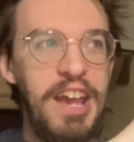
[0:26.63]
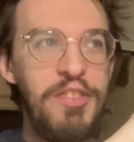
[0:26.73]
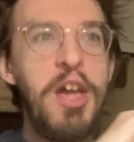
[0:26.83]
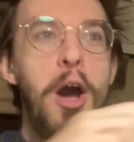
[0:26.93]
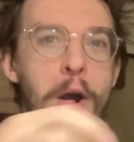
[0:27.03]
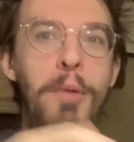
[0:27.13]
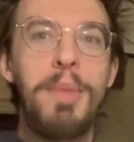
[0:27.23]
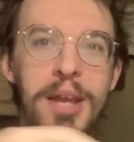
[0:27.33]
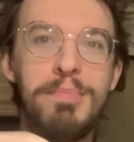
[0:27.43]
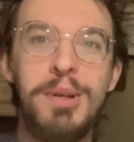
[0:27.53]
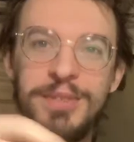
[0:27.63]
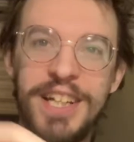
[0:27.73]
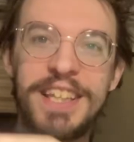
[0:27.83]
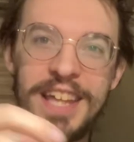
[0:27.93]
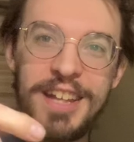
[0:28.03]
they all made
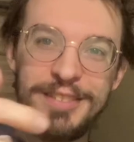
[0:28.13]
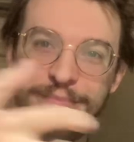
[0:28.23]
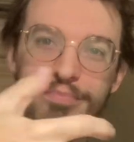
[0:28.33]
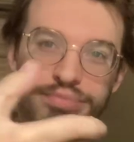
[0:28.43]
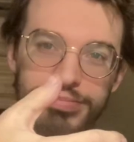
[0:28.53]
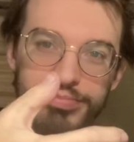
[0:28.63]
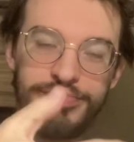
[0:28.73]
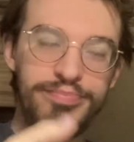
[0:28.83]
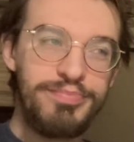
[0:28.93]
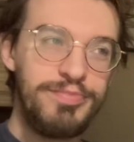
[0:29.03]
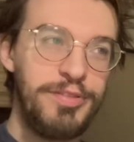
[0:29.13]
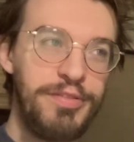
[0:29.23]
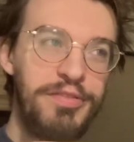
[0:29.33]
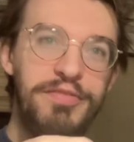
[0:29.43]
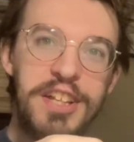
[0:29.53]
music that
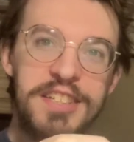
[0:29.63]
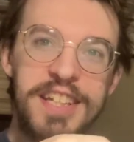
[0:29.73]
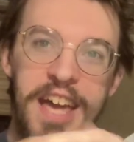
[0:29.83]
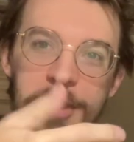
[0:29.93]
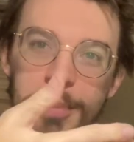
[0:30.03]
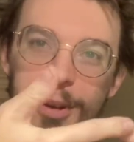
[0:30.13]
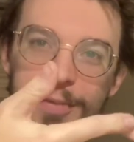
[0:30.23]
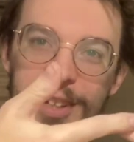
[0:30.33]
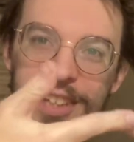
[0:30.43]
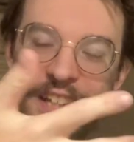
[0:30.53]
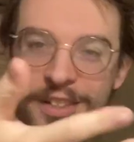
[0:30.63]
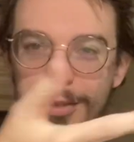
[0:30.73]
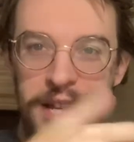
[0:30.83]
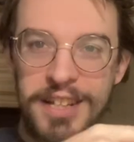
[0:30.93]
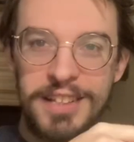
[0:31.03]
fit together perfectly and
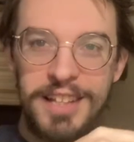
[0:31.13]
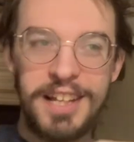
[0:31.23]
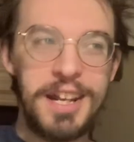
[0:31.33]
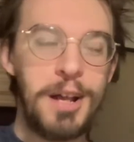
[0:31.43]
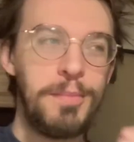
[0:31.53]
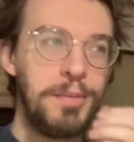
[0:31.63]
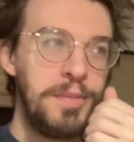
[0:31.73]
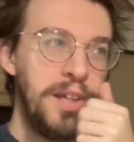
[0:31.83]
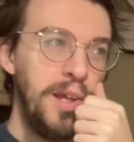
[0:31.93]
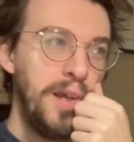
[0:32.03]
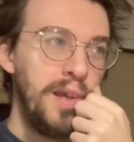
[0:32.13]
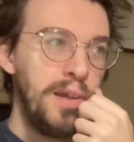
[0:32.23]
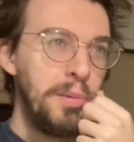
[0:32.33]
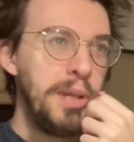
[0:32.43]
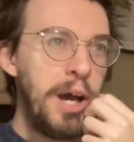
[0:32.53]
created like an album.
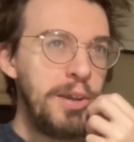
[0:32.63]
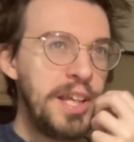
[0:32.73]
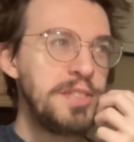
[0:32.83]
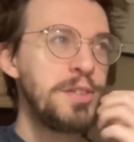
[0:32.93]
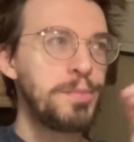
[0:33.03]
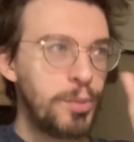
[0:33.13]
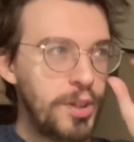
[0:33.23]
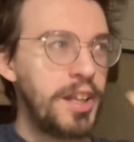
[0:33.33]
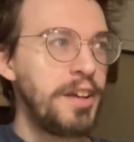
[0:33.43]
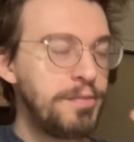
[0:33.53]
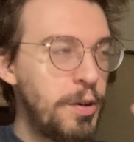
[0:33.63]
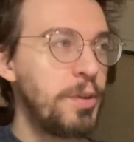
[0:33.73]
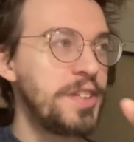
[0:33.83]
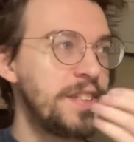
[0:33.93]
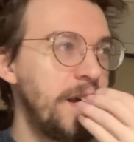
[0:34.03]
But nowadays there's more like
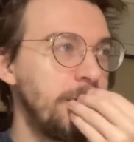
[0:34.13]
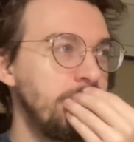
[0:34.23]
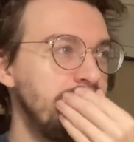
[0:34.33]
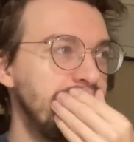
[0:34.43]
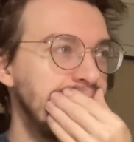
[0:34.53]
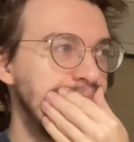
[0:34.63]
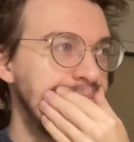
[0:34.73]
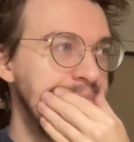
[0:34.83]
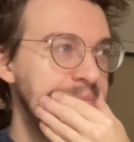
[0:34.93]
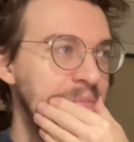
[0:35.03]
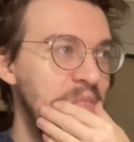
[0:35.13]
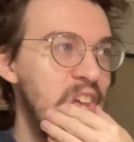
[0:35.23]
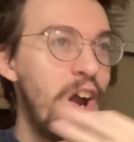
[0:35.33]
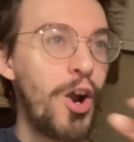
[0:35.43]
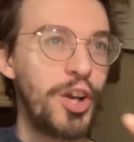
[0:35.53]
focus on
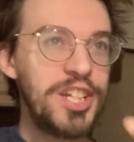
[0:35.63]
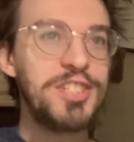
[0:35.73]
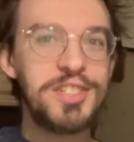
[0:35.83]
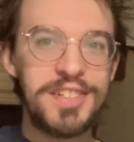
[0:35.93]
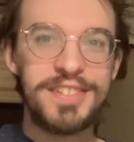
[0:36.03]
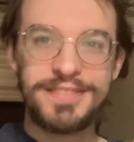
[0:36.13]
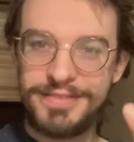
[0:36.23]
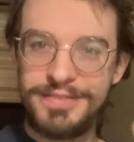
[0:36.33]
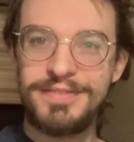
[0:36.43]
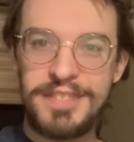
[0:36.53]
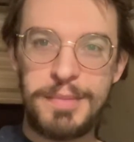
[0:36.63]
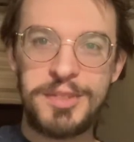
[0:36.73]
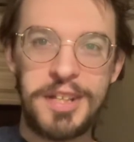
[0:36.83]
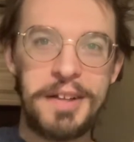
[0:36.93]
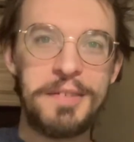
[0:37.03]
the artist
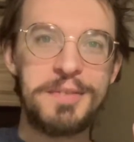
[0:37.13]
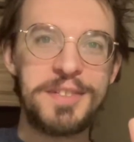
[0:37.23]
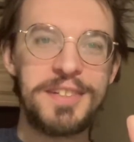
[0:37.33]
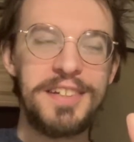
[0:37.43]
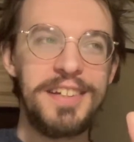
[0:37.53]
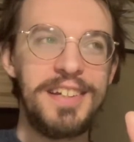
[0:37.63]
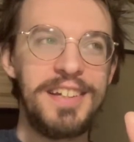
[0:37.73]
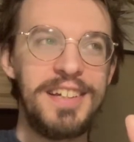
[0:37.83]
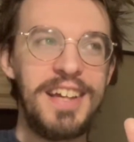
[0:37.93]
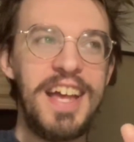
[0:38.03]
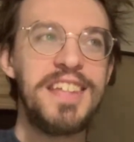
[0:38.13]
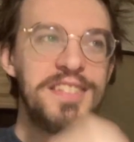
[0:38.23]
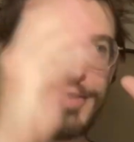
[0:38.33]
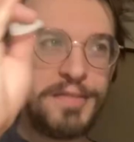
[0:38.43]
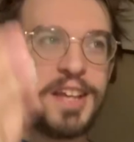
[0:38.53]
themselves as
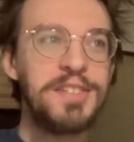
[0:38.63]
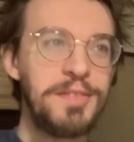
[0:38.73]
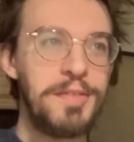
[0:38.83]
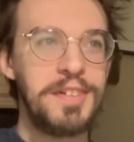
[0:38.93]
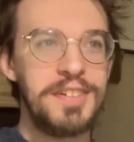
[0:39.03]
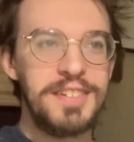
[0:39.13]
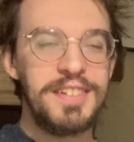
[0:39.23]
the face of the